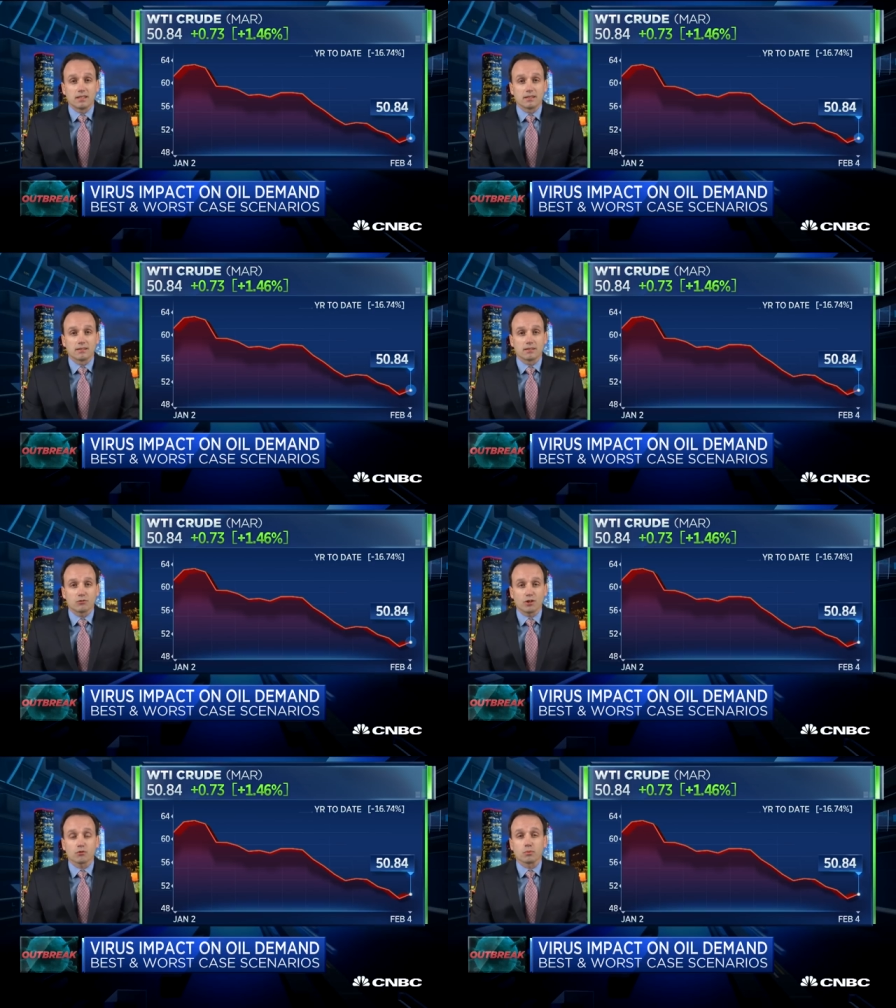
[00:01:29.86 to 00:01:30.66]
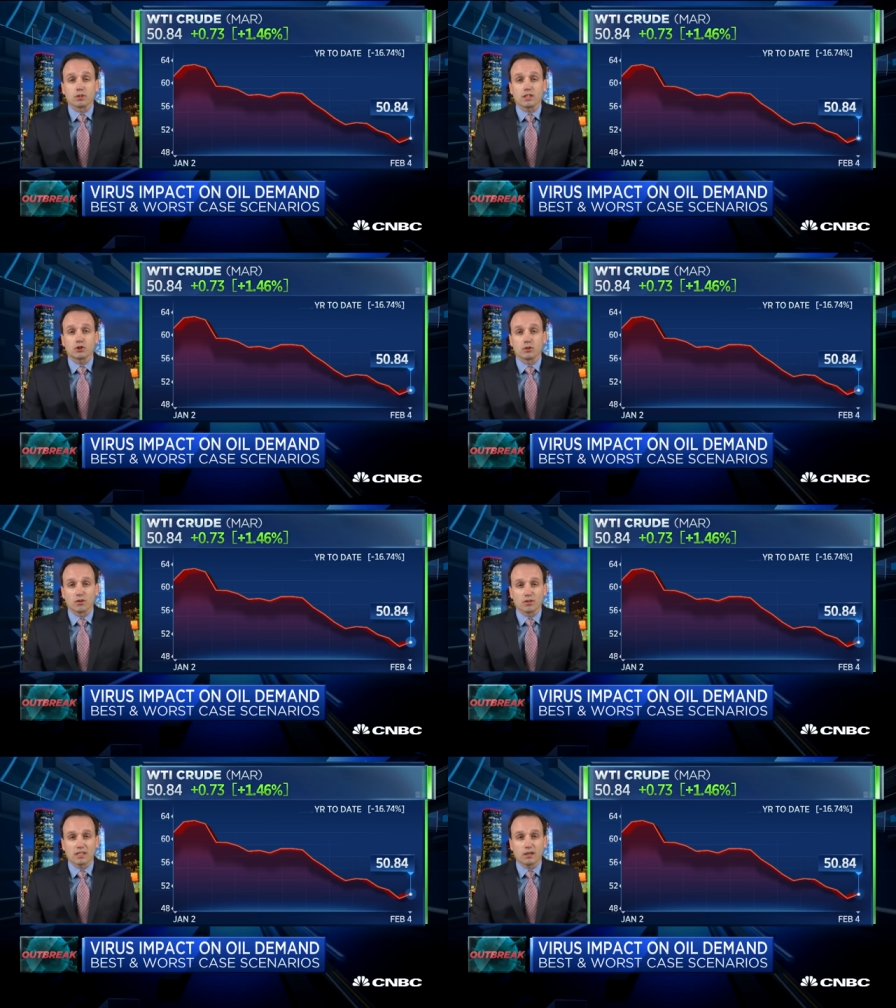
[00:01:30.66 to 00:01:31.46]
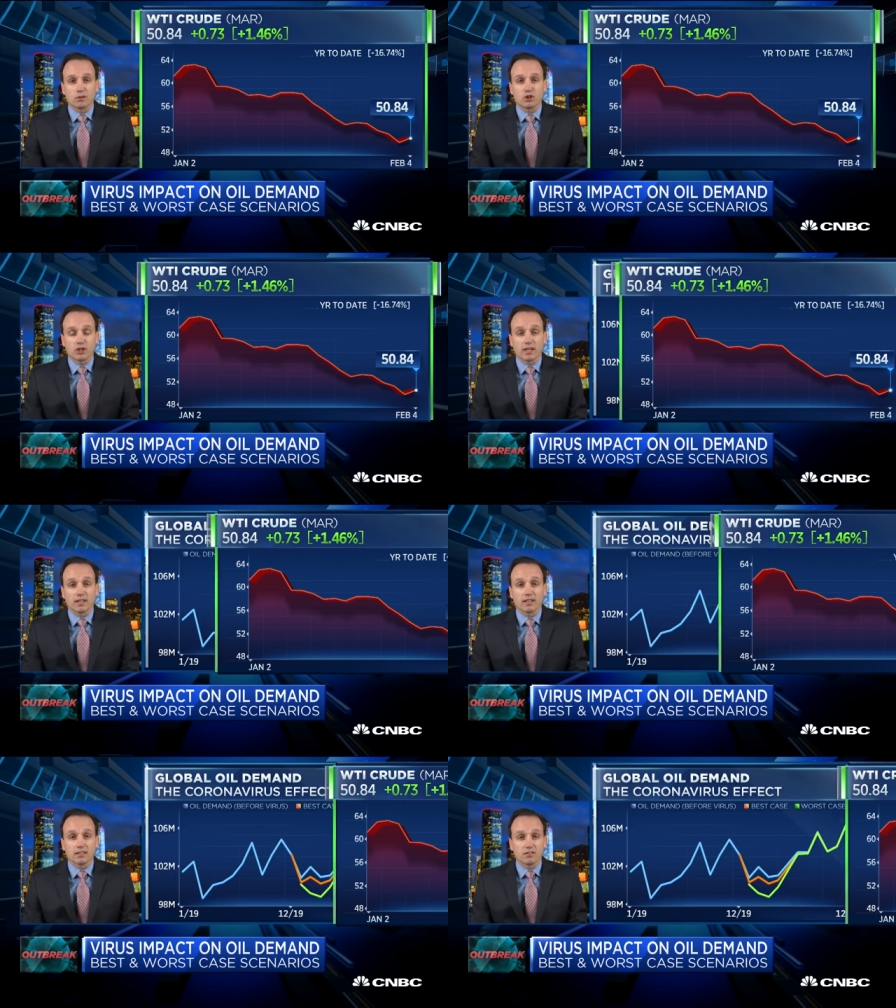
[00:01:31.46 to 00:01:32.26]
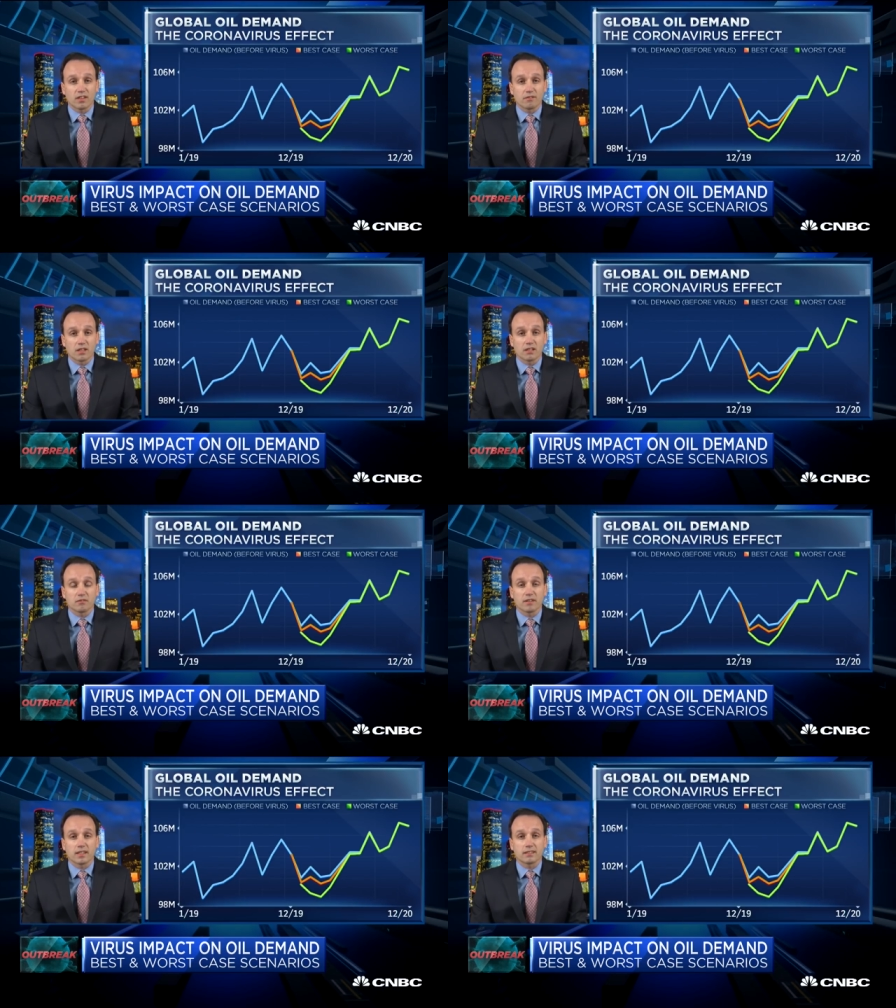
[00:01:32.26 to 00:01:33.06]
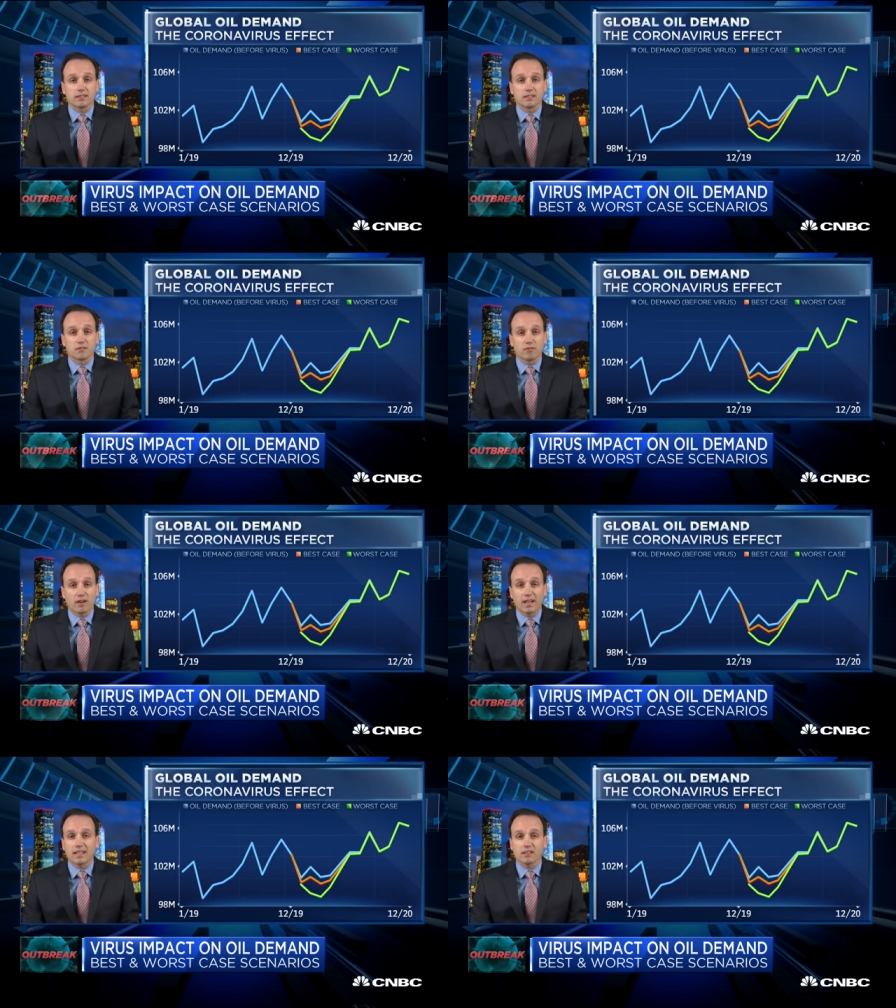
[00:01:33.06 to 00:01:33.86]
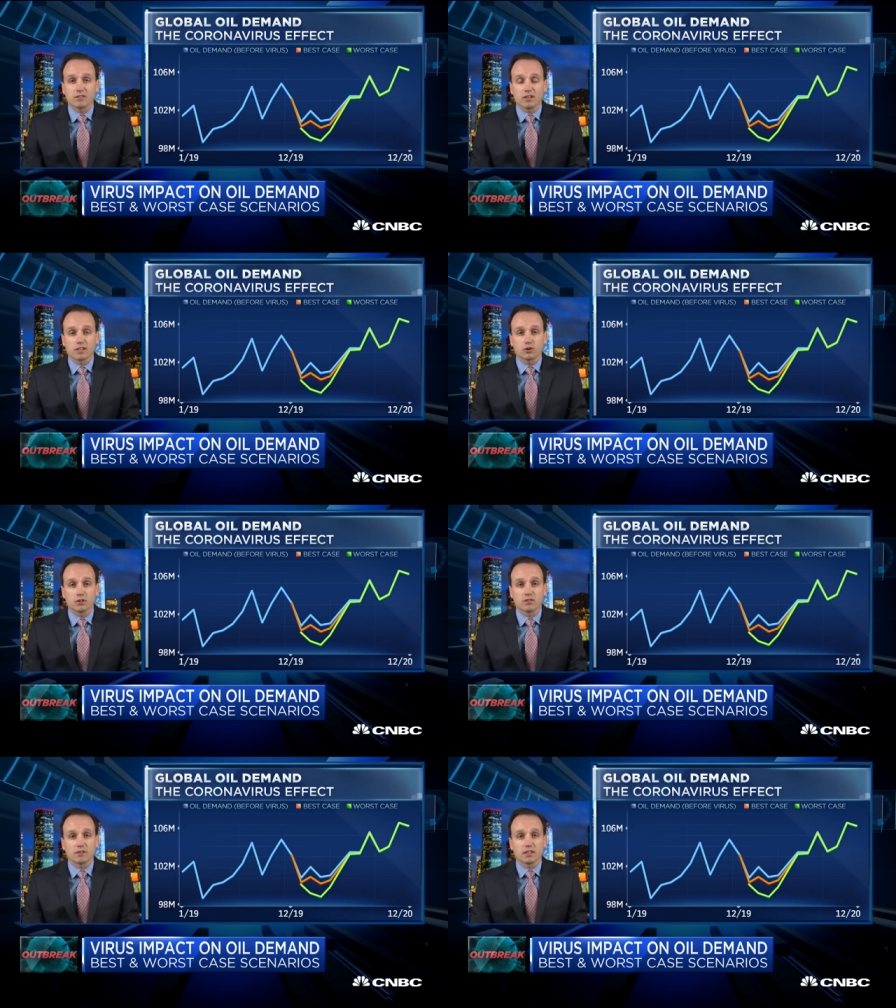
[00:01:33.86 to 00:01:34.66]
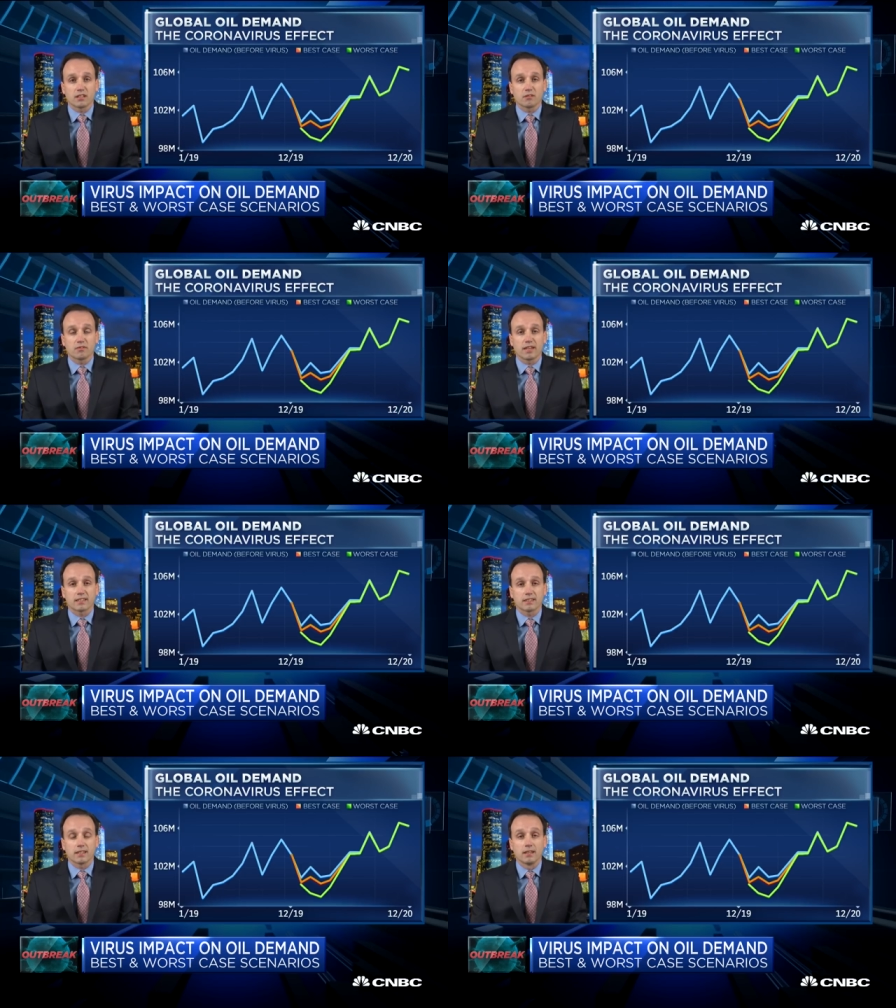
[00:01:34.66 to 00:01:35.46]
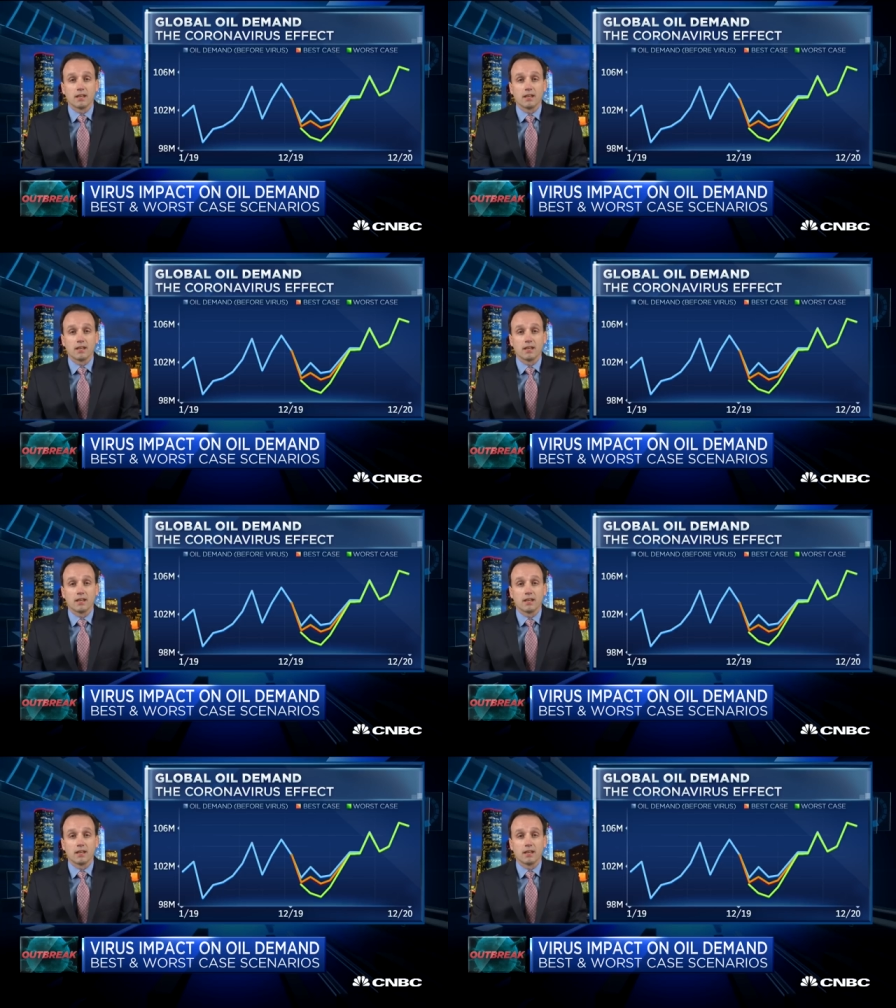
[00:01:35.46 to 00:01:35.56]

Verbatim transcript: uh, transportation lockdown in China is having an effect. The flight cancellation is having an effect.